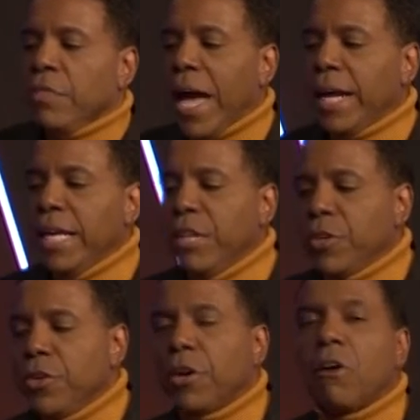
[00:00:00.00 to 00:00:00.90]
That
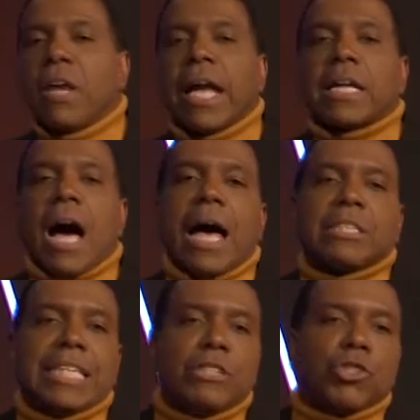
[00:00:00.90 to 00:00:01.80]
either you're going to let
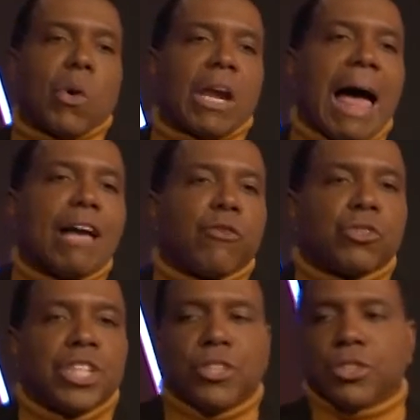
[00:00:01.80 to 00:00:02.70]
God teach you or life will
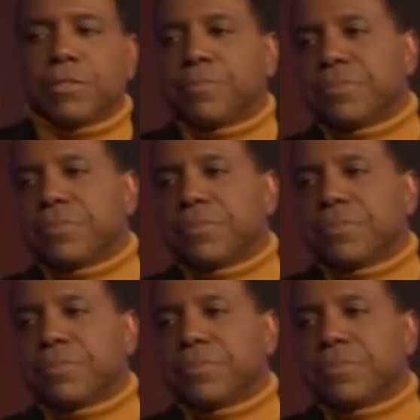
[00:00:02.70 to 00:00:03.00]
teach you.